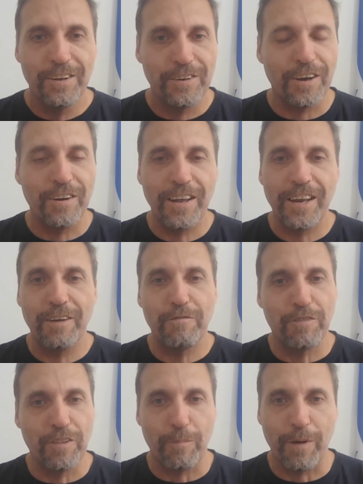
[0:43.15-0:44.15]
donating
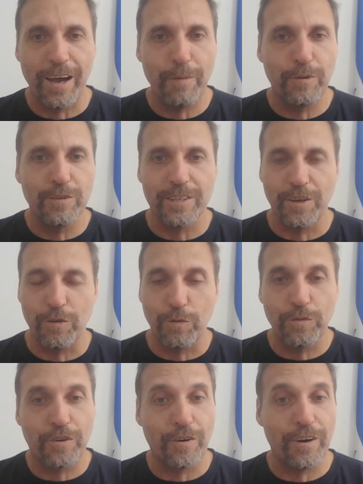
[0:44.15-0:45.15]
for the Bibles in
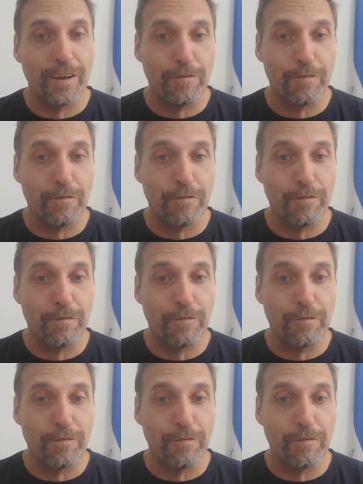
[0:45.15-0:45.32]
North Korea,